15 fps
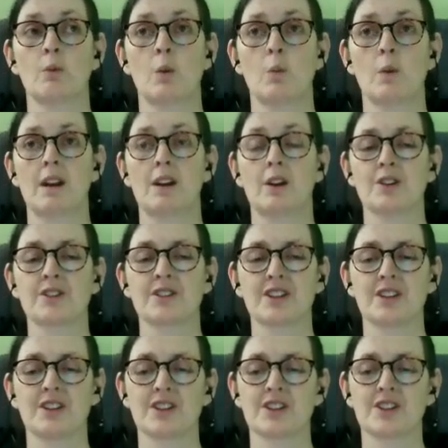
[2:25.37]
when we're
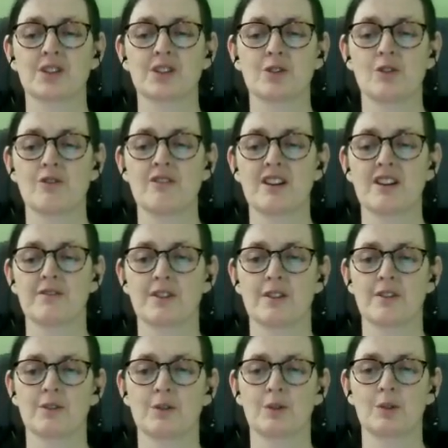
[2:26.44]
lost in the story of the
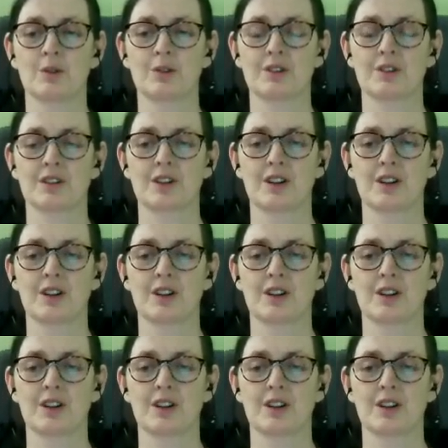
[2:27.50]
thought,